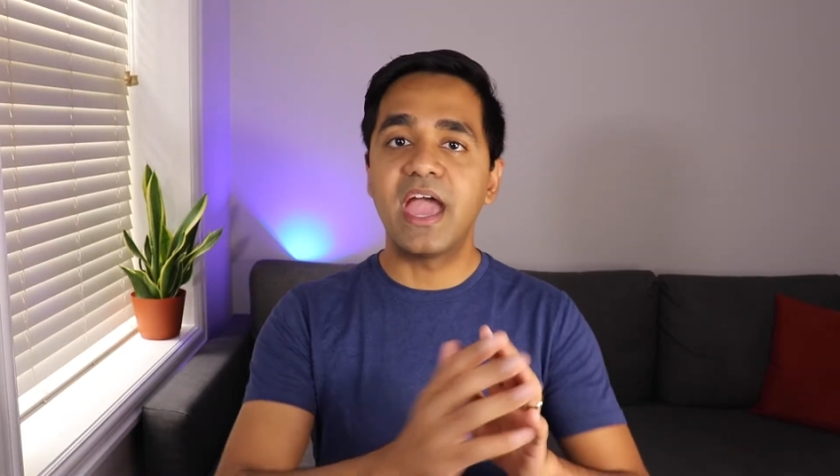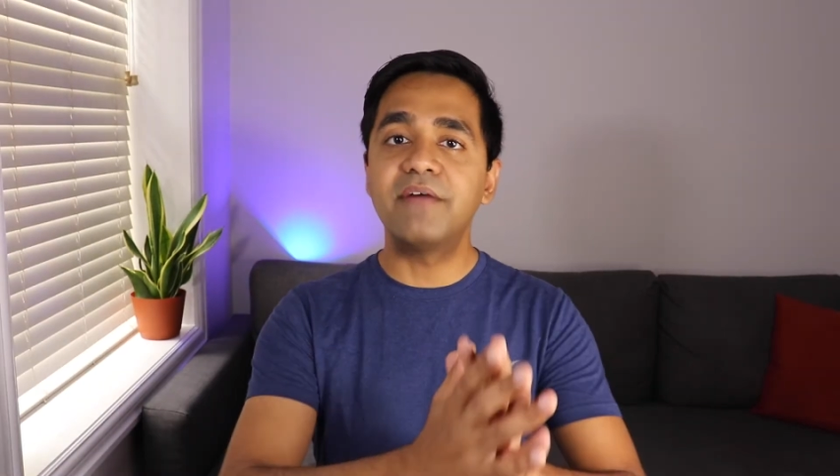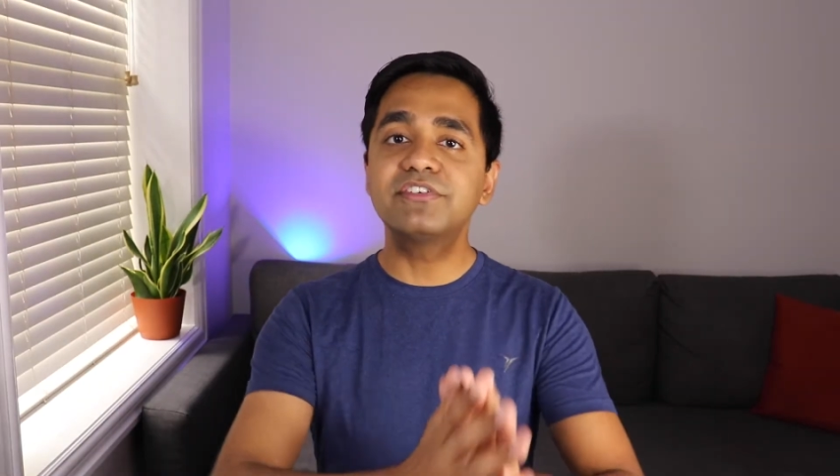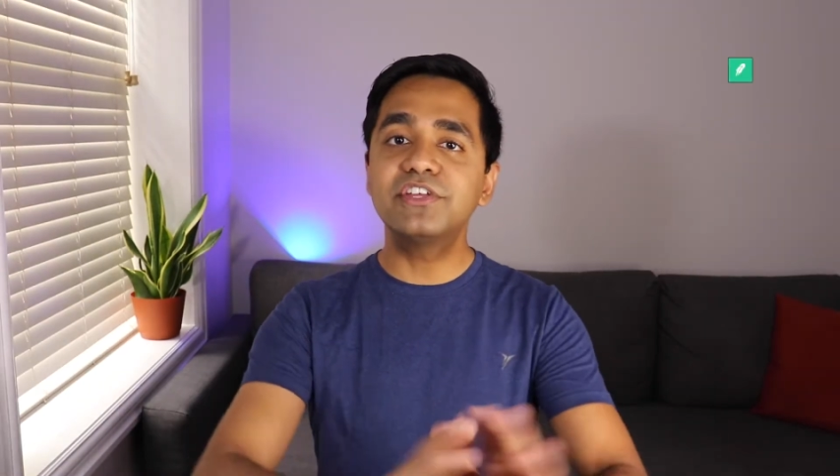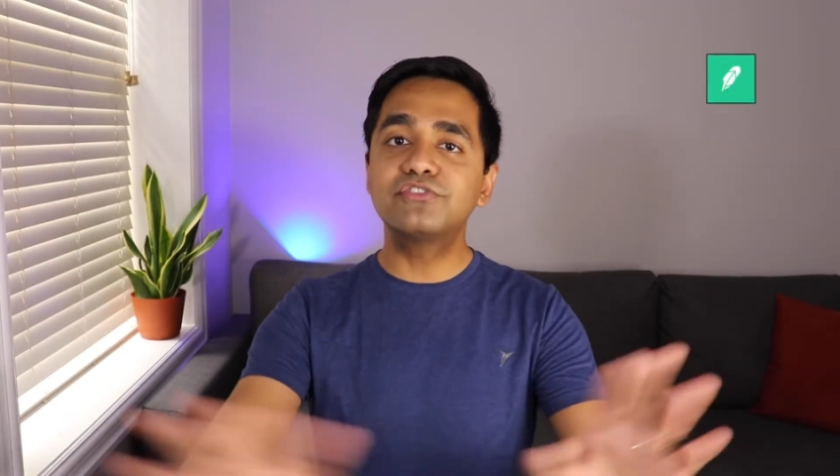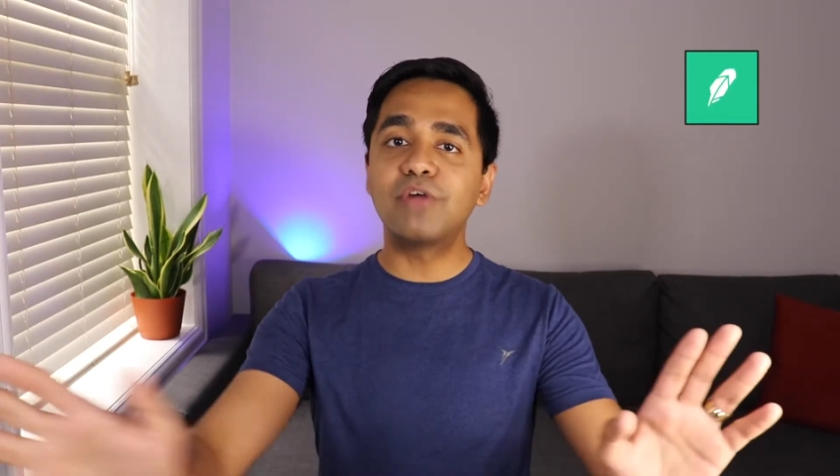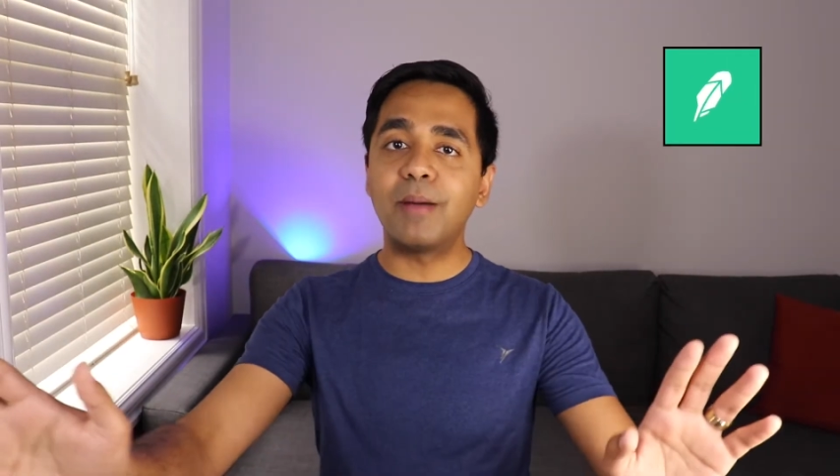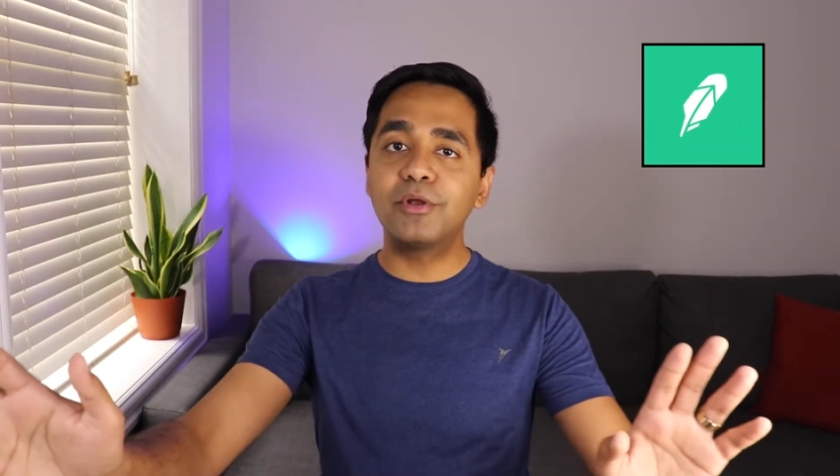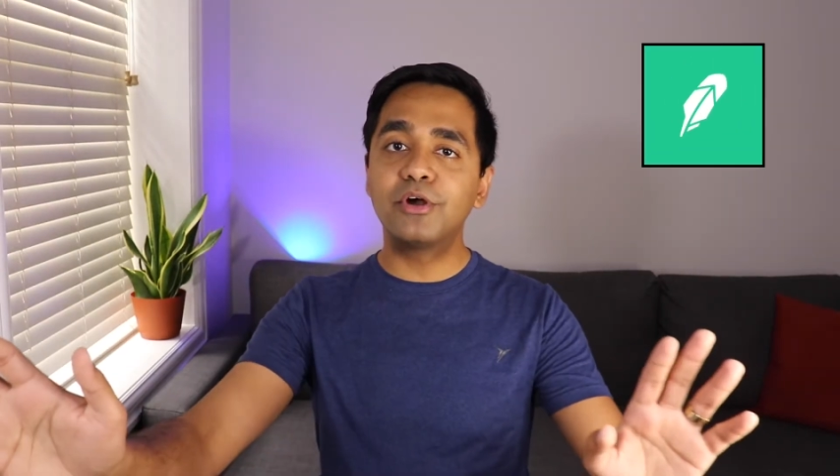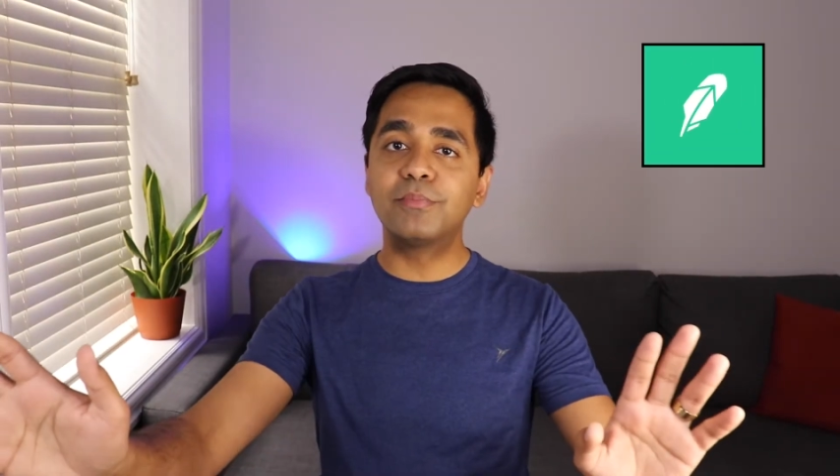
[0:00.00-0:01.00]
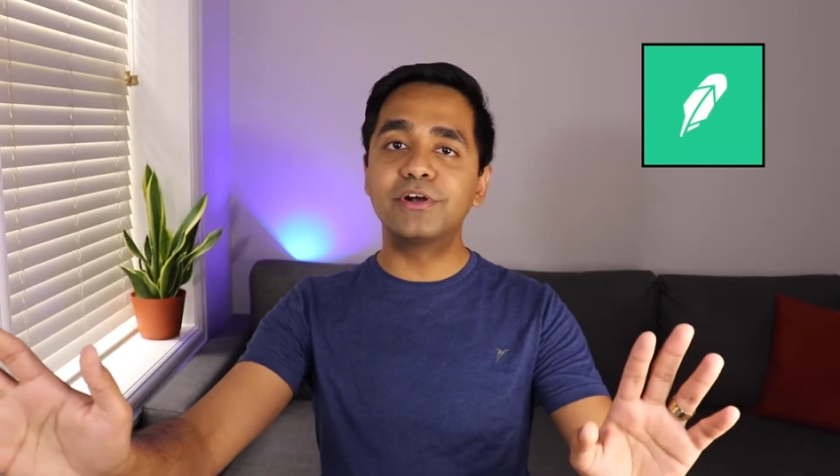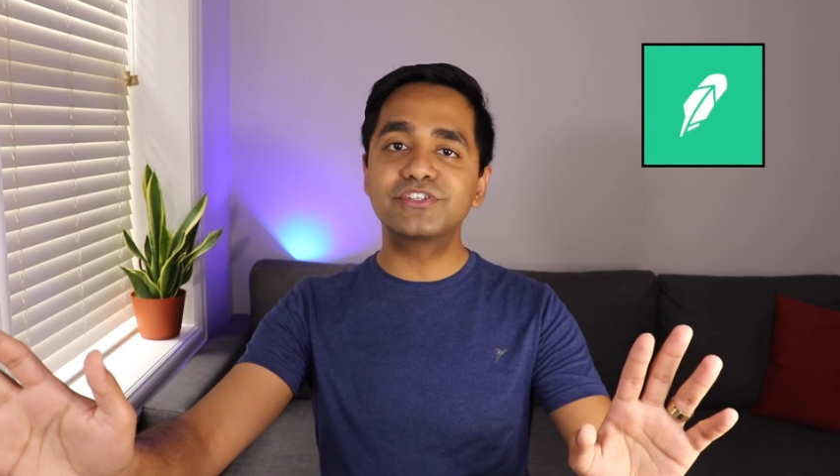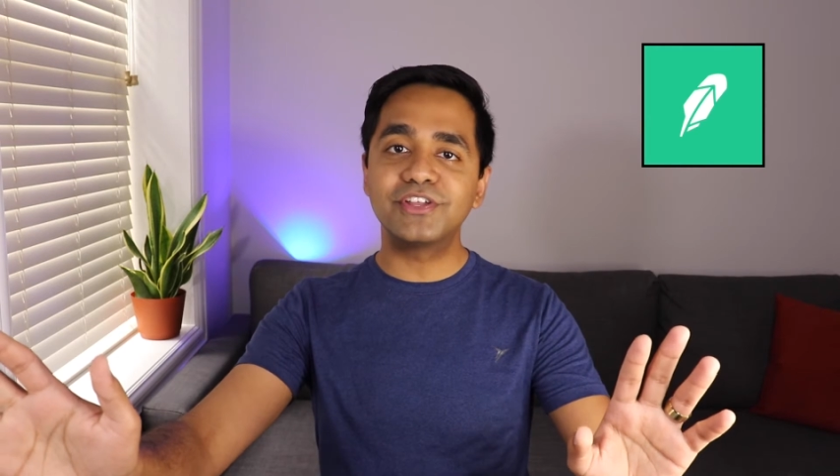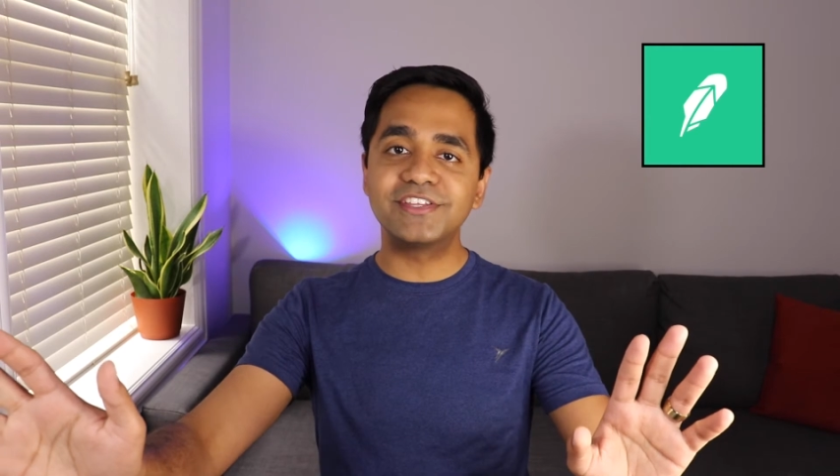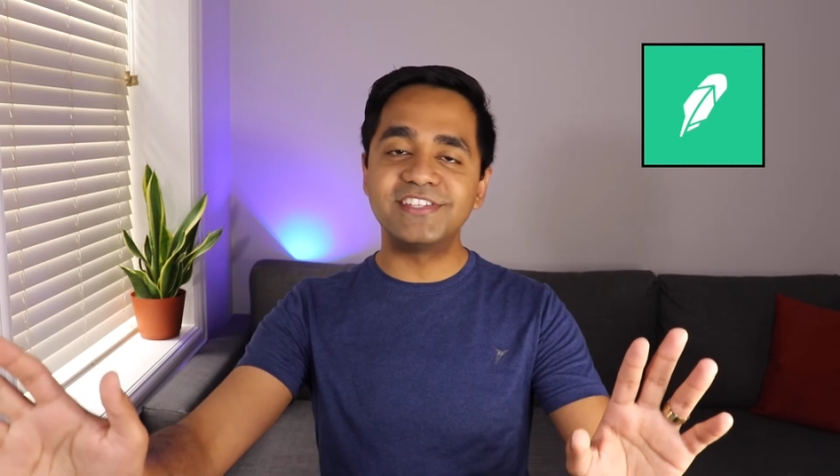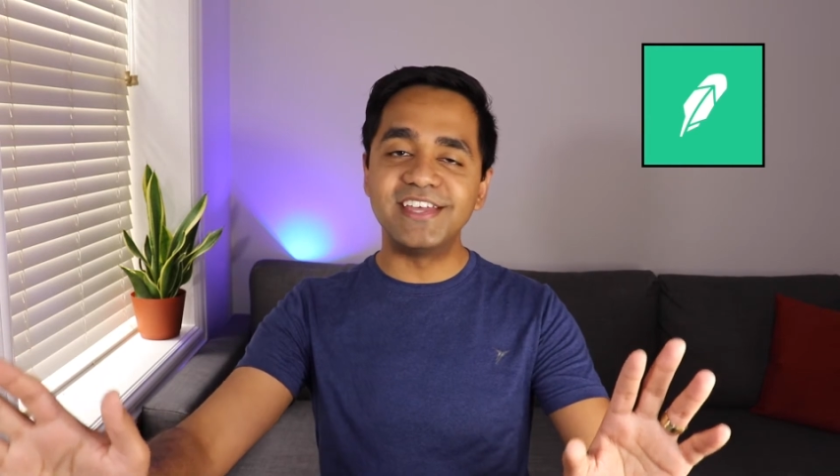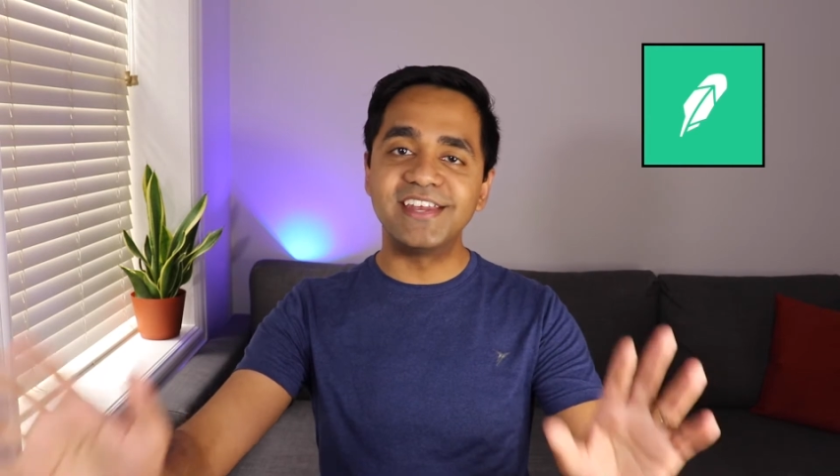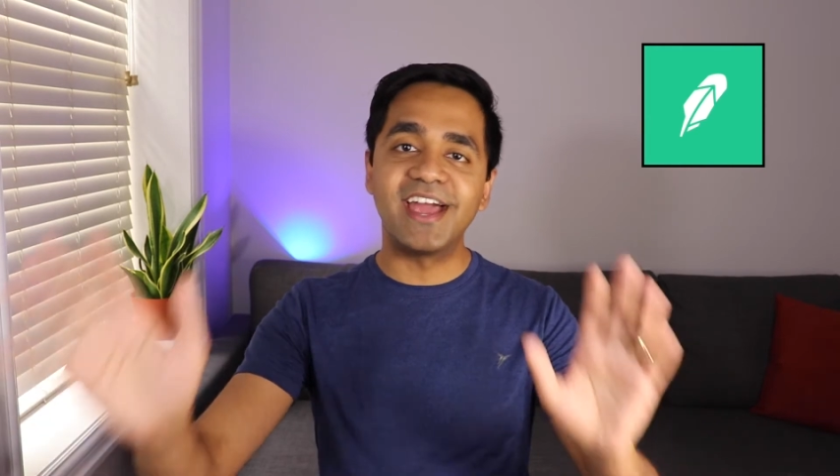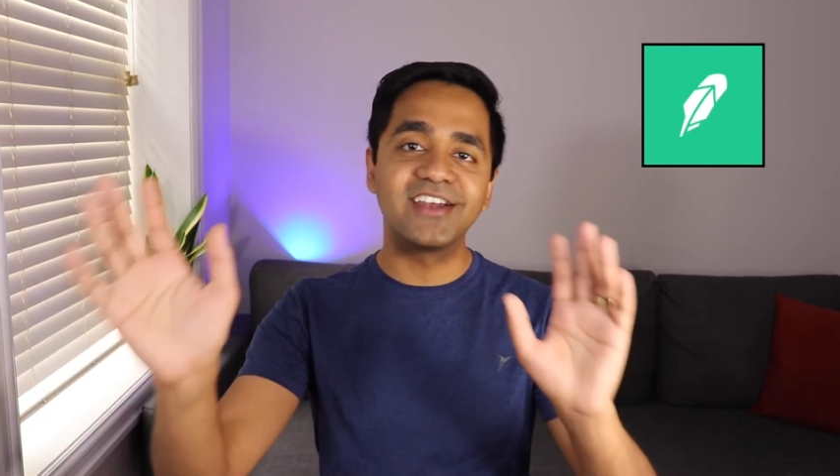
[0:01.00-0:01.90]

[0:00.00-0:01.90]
Ever since Robinhood burst on the scene